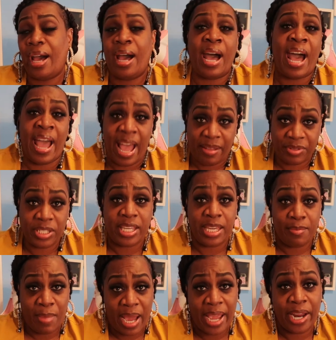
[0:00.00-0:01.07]
I have to
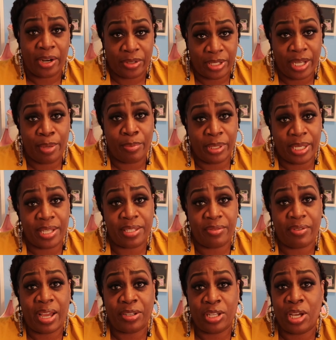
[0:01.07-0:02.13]
keep my hair done because
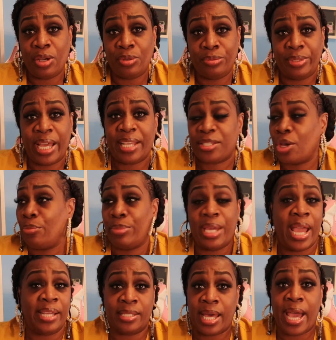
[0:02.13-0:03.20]
if I don't, that's going to
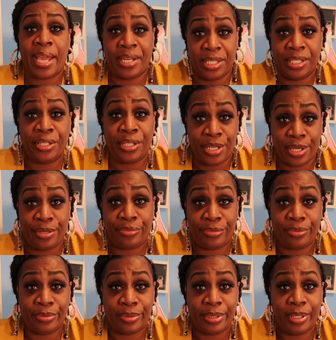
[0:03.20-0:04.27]
be anxiety
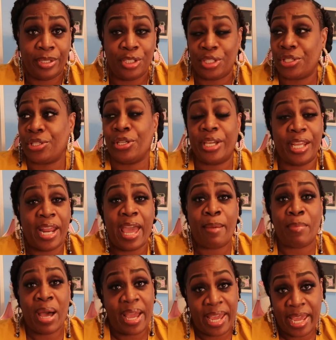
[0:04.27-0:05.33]
enough. Just looking
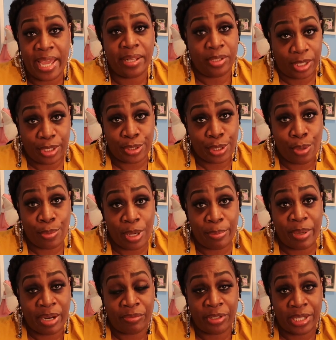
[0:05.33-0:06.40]
at my head looking toe
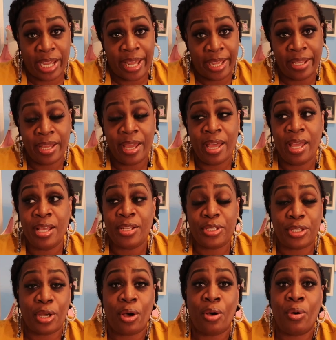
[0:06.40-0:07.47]
up every day.
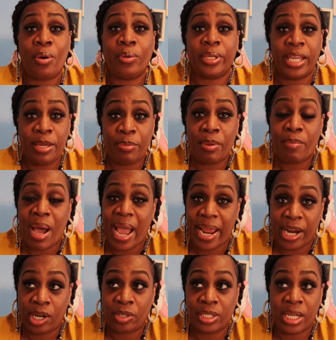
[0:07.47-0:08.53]
So keeping my
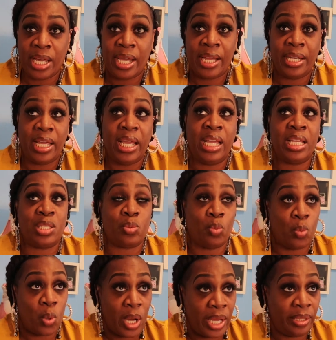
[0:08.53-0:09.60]
hair done is
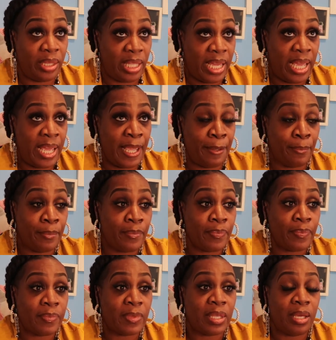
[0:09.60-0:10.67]
one thing.
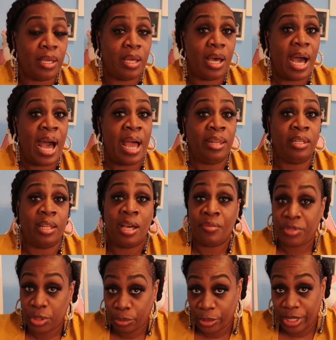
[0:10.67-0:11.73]
I love to